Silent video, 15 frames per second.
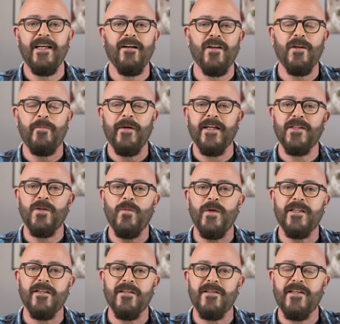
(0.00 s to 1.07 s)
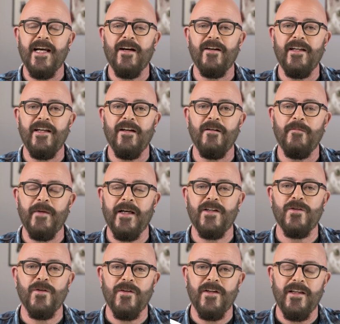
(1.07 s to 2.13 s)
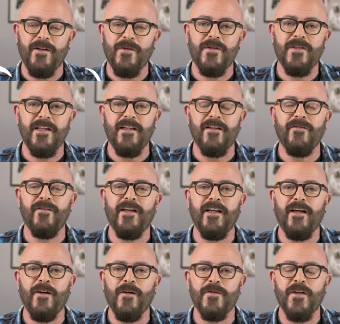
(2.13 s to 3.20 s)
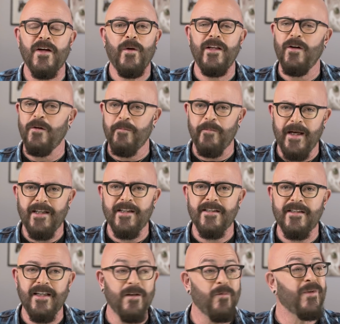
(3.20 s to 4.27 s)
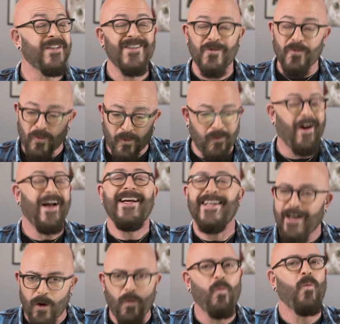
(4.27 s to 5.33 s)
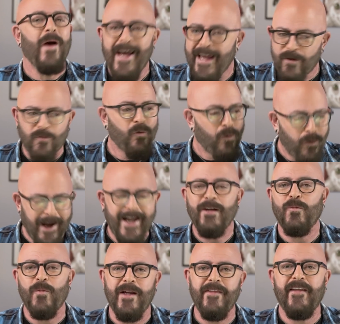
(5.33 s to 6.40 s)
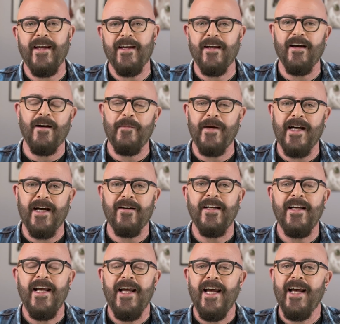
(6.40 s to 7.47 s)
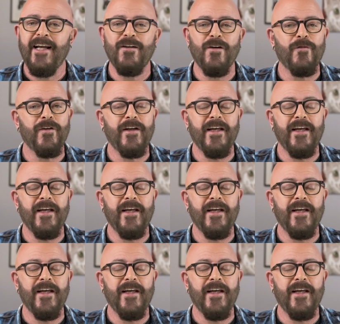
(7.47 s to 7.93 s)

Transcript: hit all the bells and whistles down here. Make sure that you see the videos when you're meant to see them, which is right away, right when they come out. And don't